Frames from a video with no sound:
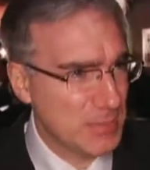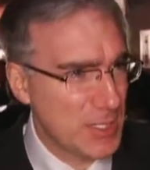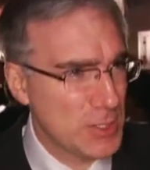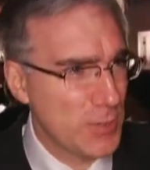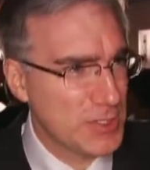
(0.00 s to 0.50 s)
I'm
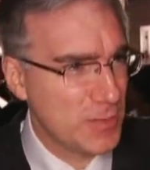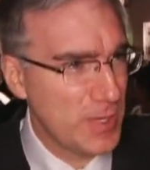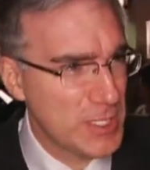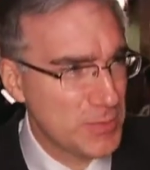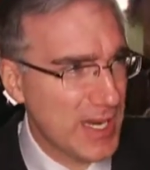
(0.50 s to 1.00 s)
not sure which it
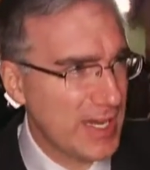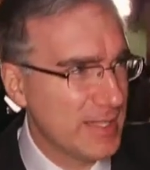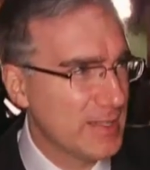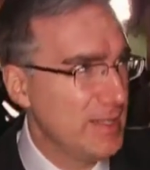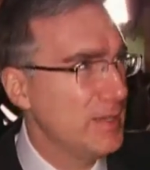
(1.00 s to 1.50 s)
was, but I
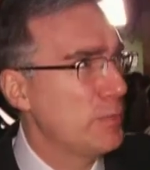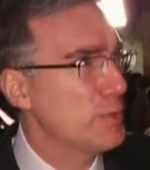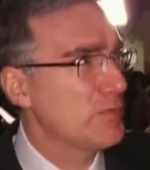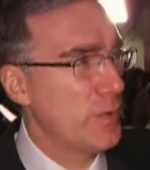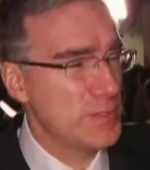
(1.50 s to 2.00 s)
got the
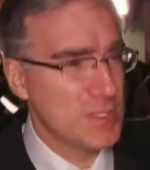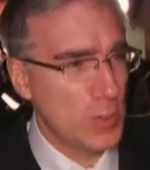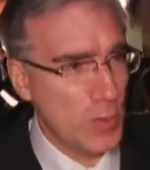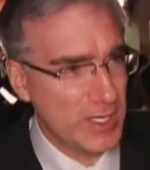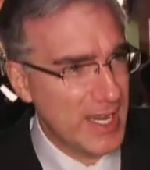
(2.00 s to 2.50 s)
most votes in
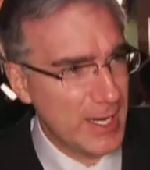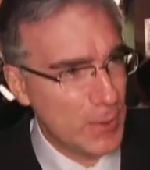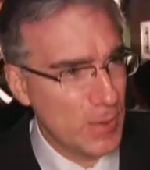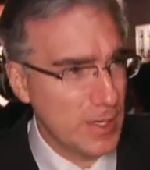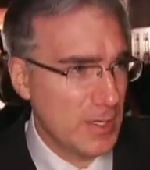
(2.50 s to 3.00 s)
the one
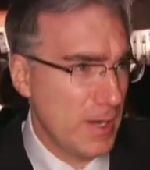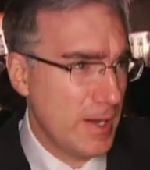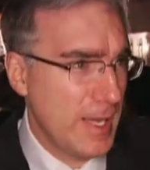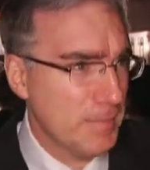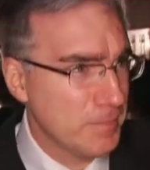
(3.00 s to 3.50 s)
category, and here
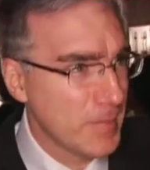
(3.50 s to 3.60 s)
I am.